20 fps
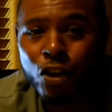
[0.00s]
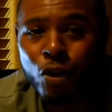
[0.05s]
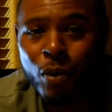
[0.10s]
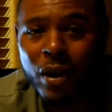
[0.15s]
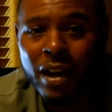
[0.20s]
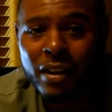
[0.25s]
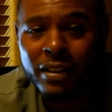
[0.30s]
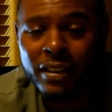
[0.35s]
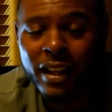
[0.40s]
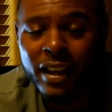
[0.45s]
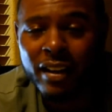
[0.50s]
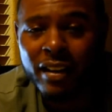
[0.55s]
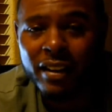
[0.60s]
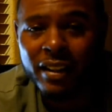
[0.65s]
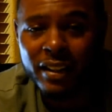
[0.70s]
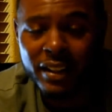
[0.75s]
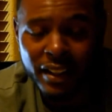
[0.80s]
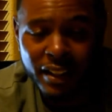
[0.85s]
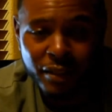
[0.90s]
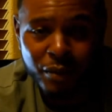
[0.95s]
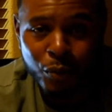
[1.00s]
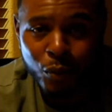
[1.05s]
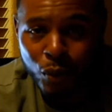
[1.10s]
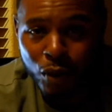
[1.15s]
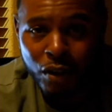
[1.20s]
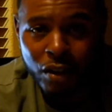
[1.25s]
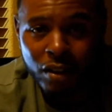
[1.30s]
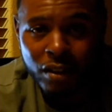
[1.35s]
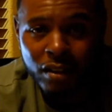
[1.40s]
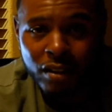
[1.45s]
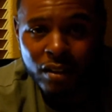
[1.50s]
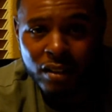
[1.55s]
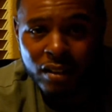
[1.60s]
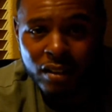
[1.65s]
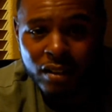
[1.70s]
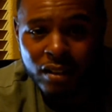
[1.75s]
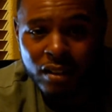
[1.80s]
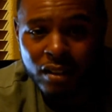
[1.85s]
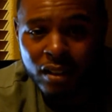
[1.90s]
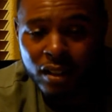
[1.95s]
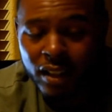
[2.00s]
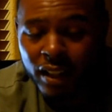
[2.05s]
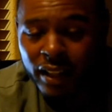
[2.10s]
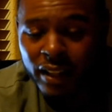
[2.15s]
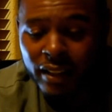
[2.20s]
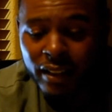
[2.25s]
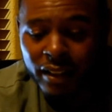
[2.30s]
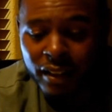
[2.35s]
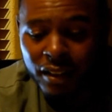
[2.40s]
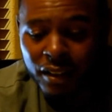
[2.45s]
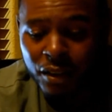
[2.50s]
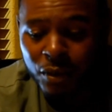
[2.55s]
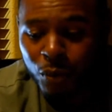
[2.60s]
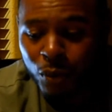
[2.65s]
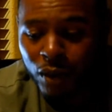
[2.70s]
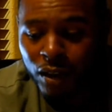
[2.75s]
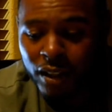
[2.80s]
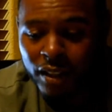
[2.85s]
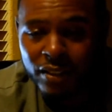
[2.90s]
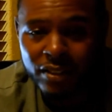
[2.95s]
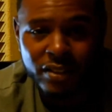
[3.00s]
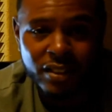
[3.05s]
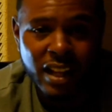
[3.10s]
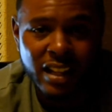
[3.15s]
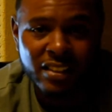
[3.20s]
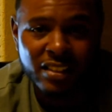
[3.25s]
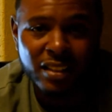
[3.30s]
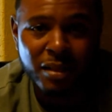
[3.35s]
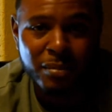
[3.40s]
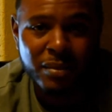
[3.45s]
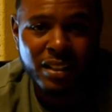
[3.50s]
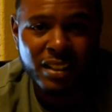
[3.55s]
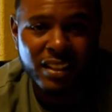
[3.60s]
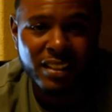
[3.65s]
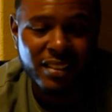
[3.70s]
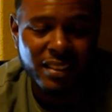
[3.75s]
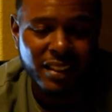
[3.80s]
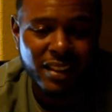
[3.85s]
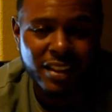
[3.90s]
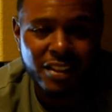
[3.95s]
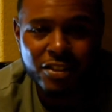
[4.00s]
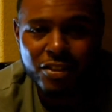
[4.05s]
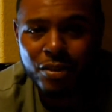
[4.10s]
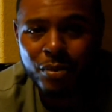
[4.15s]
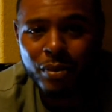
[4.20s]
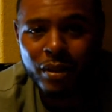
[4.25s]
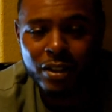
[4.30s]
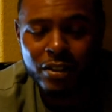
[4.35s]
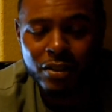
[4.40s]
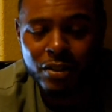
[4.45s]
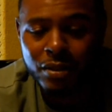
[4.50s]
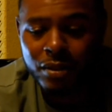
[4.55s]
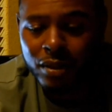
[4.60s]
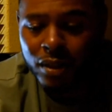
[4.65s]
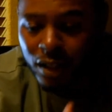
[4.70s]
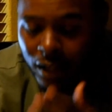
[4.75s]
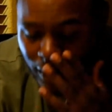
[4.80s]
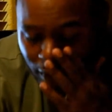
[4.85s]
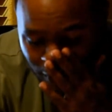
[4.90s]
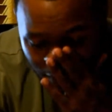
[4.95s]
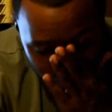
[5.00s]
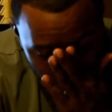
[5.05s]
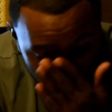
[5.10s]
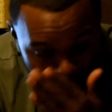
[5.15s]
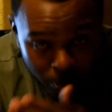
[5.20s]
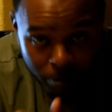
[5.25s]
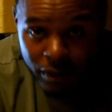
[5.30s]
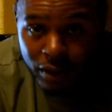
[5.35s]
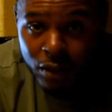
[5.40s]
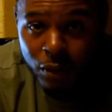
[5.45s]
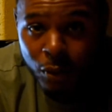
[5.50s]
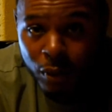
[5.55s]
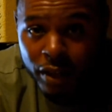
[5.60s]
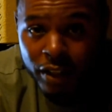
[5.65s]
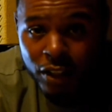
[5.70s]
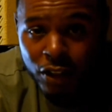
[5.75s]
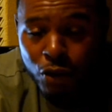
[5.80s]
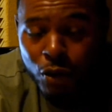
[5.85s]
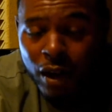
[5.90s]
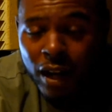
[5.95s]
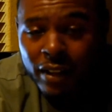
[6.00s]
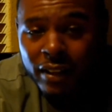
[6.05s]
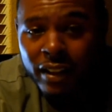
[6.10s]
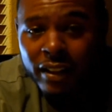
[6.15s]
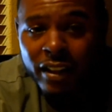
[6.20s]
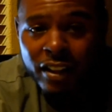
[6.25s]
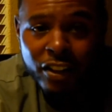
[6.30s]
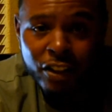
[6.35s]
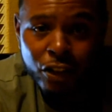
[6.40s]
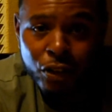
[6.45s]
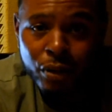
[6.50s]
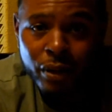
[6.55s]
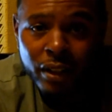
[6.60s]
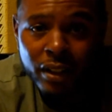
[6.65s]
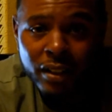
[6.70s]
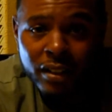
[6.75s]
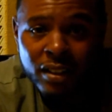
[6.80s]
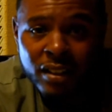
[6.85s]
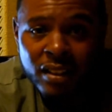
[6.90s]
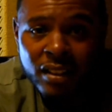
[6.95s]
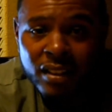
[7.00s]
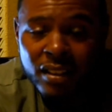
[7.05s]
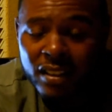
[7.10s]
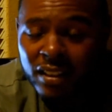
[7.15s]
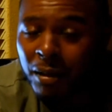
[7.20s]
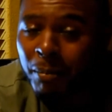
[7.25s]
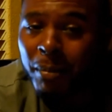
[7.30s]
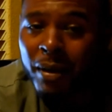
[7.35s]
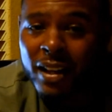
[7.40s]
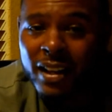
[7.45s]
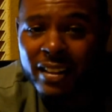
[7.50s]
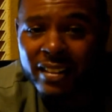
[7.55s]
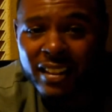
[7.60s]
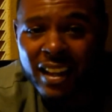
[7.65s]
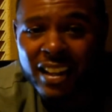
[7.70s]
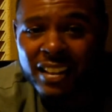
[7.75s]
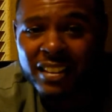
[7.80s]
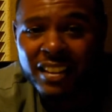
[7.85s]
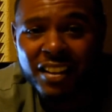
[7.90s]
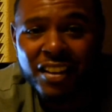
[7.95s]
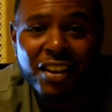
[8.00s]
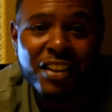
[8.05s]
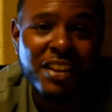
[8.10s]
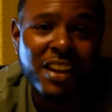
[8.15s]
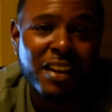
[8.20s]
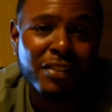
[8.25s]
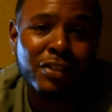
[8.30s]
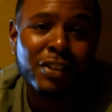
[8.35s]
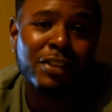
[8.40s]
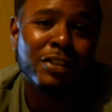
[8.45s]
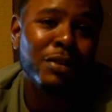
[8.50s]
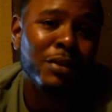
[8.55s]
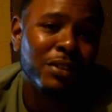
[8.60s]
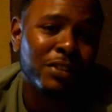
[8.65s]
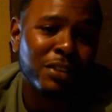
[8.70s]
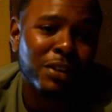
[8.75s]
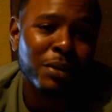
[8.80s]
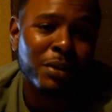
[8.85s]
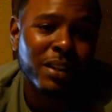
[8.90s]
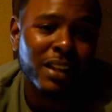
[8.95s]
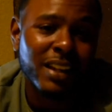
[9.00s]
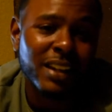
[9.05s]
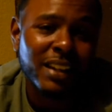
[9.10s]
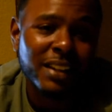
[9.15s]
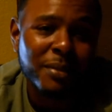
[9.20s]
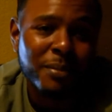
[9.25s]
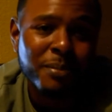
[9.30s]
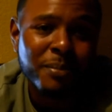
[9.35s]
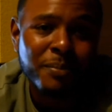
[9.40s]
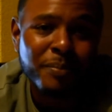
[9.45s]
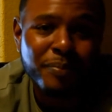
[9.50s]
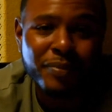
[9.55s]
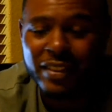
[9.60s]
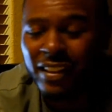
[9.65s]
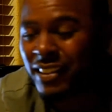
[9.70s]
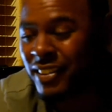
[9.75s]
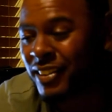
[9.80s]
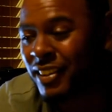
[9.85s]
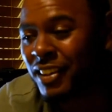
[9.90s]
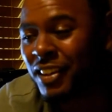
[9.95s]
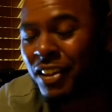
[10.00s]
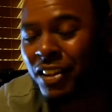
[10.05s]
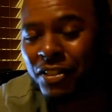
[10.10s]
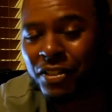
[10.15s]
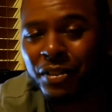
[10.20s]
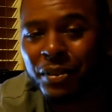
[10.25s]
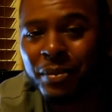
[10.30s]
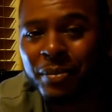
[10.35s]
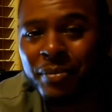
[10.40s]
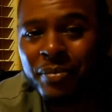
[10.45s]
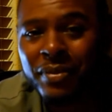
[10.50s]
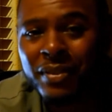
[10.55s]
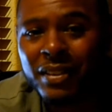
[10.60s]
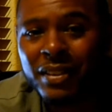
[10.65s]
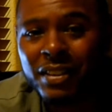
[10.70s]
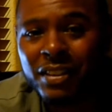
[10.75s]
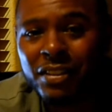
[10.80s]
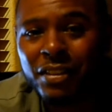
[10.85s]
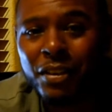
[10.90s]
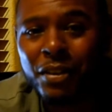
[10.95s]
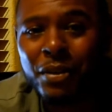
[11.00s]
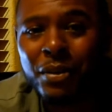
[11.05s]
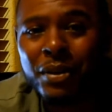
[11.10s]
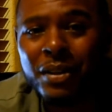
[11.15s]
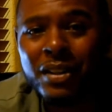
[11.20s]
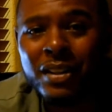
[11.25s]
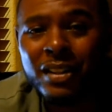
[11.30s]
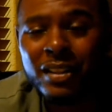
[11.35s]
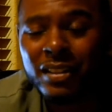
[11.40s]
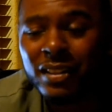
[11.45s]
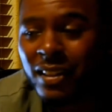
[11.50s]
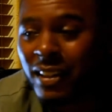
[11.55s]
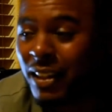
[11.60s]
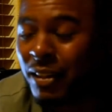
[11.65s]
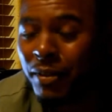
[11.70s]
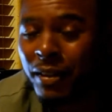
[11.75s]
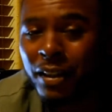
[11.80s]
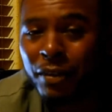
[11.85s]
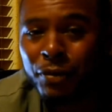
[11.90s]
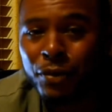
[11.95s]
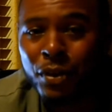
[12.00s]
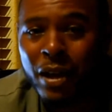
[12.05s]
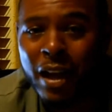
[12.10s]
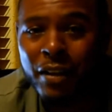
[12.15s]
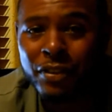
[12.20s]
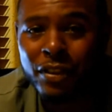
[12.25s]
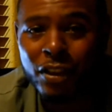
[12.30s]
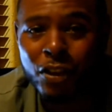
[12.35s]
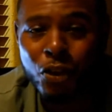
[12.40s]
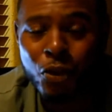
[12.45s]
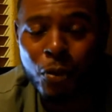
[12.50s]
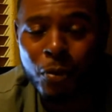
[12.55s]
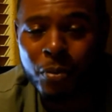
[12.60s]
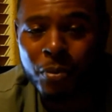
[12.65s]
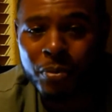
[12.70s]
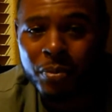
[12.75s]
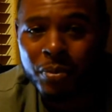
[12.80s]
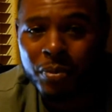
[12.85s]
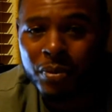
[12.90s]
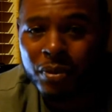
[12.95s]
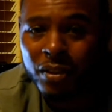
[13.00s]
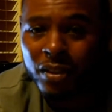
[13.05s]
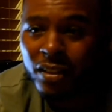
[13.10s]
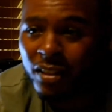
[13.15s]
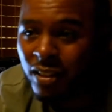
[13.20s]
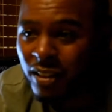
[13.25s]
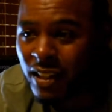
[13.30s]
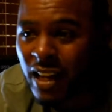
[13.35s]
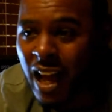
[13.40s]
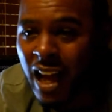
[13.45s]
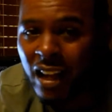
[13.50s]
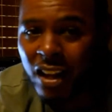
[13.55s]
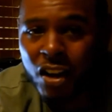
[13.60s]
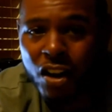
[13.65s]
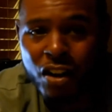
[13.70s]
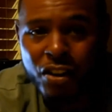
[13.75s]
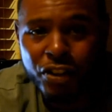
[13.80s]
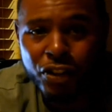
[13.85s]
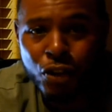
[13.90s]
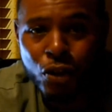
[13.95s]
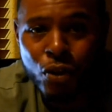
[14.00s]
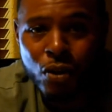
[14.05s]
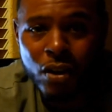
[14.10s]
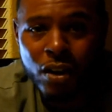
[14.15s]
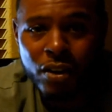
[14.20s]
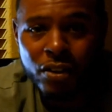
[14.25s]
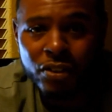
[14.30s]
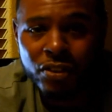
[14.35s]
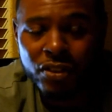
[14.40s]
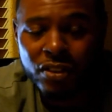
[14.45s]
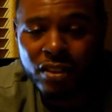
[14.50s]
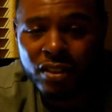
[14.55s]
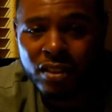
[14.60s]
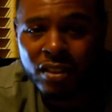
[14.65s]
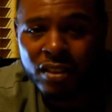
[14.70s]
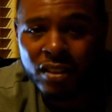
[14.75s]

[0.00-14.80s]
go out there and work, and work is not something that's an issue with you, then you'll be the one to go out there and do it. The money's out there, all you have to do is go get it. It's a hustle. So even if you have to go knock on doors,